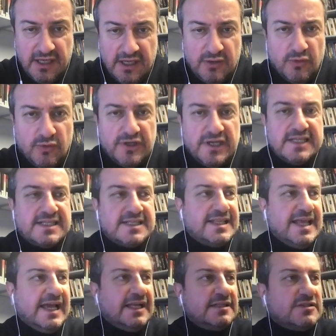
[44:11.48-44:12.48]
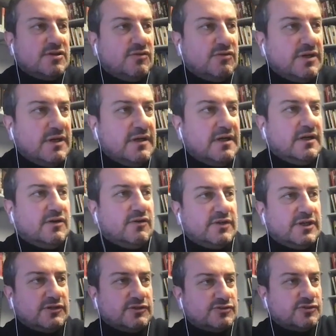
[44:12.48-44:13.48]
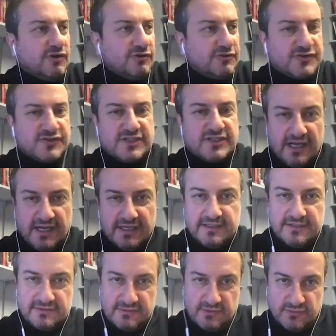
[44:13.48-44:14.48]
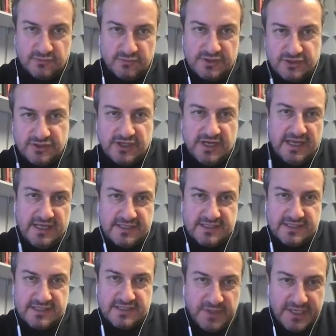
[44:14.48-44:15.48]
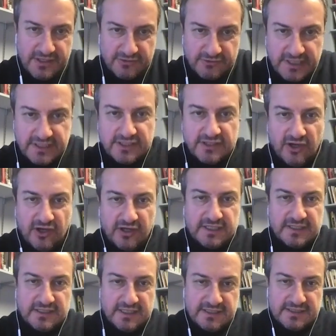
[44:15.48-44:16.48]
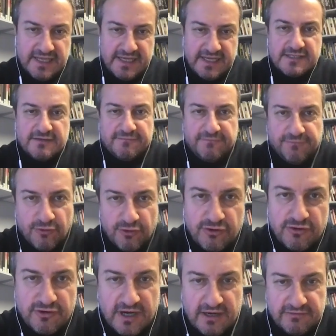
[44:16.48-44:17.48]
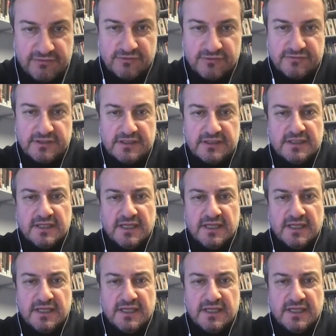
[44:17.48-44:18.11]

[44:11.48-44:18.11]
where he stands on a road sign which has Armenia written on it and takes a photograph of it,